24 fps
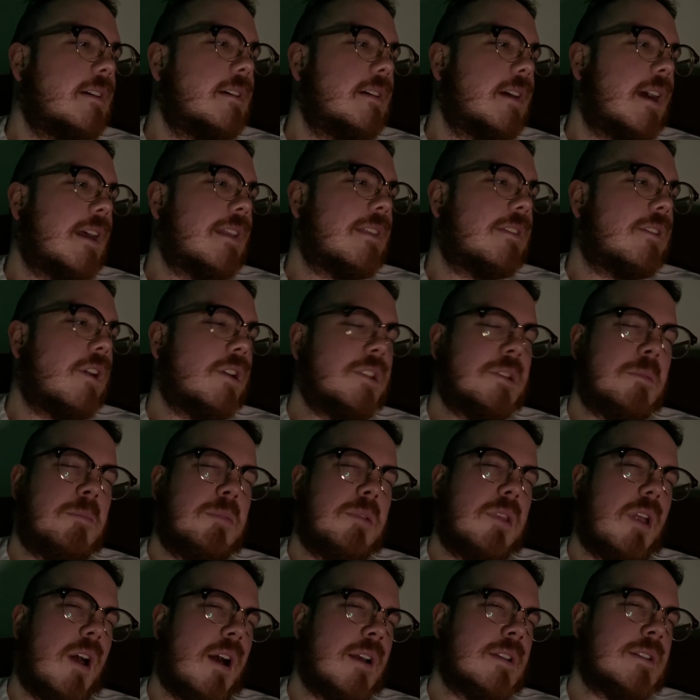I thought the
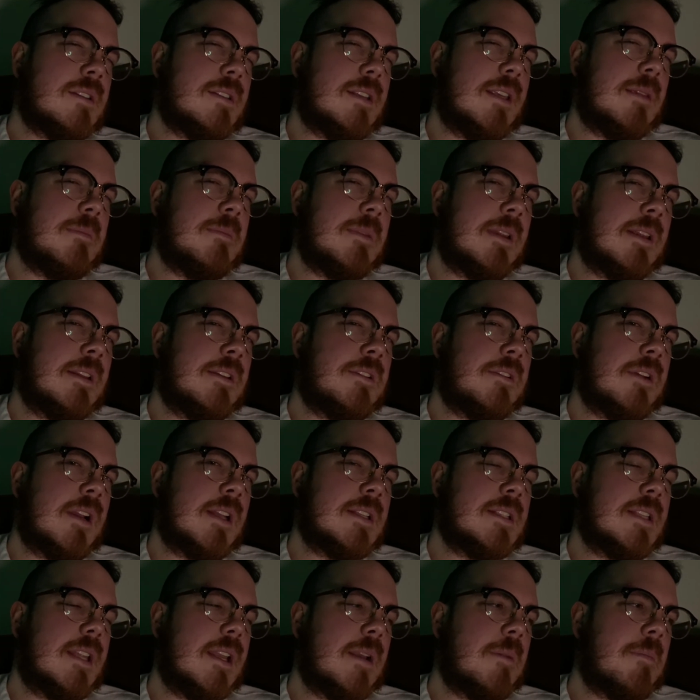plot seemed
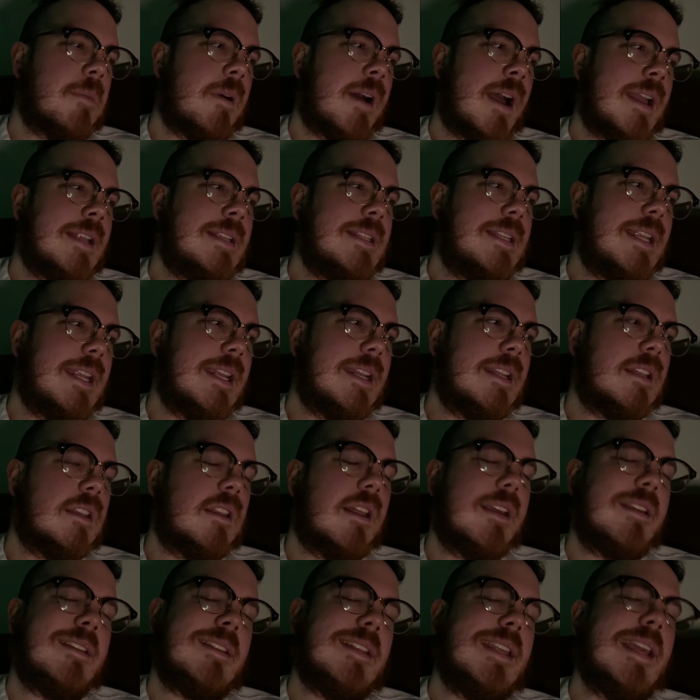interesting, but I didn't
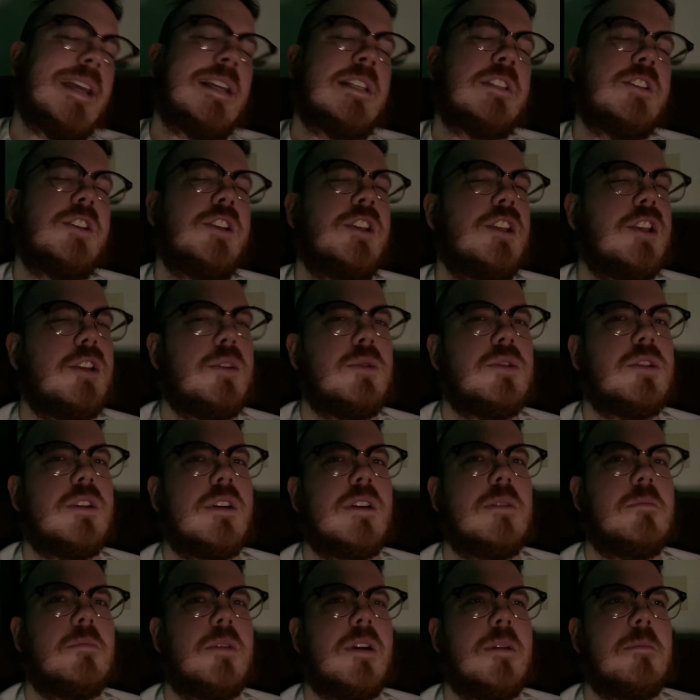like the
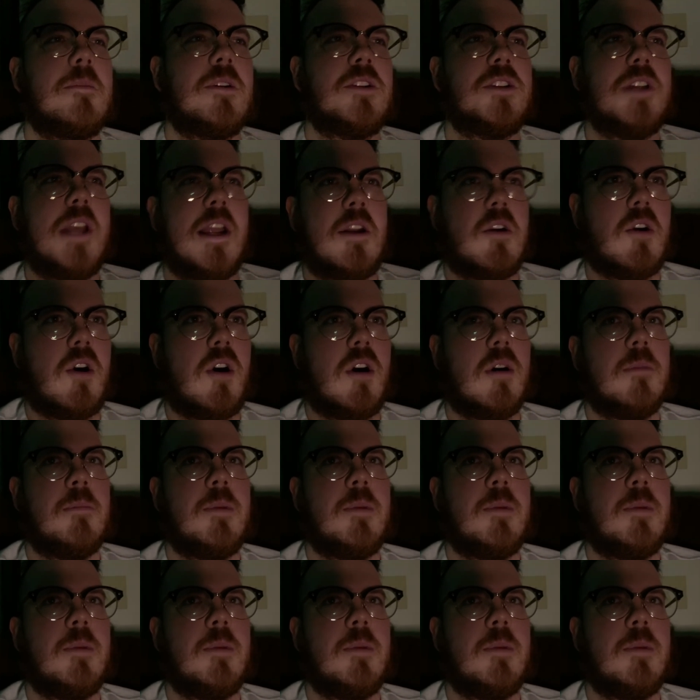execution pretty much at all.